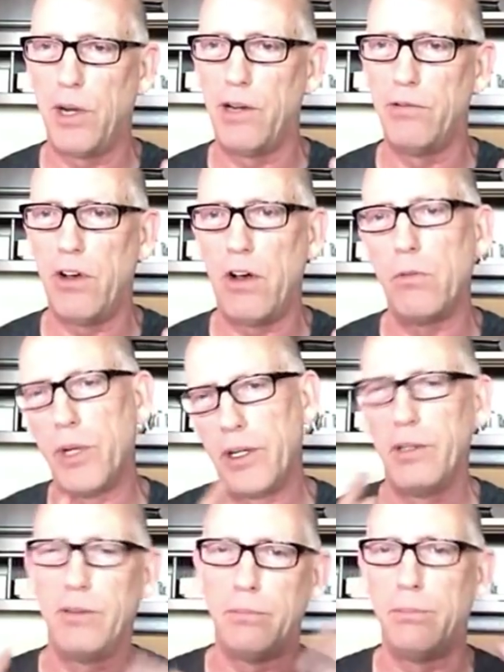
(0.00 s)
my
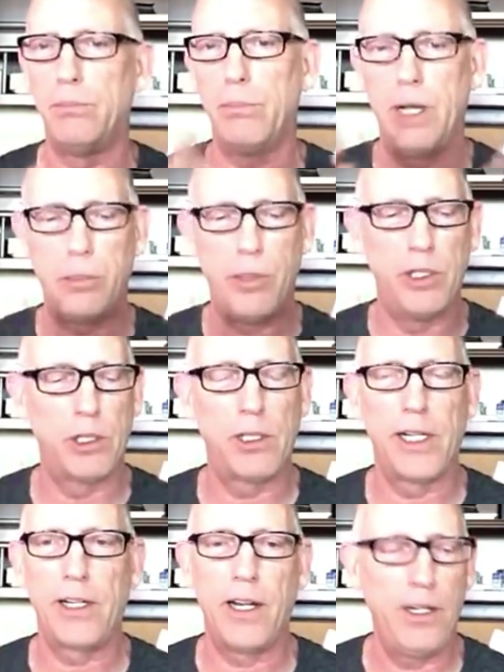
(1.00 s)
involvement and make me look
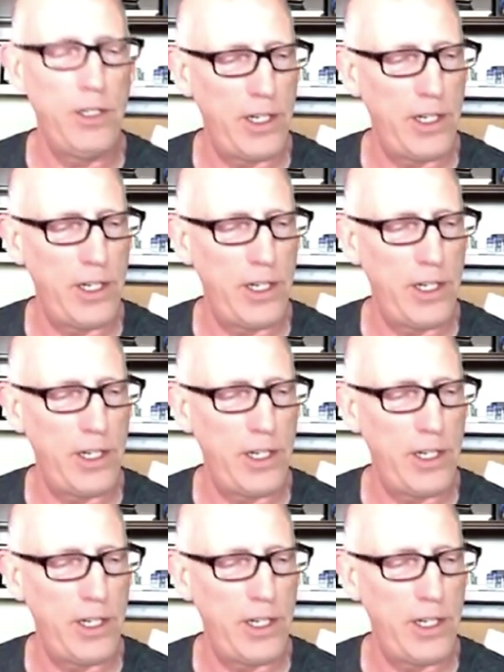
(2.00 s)
like a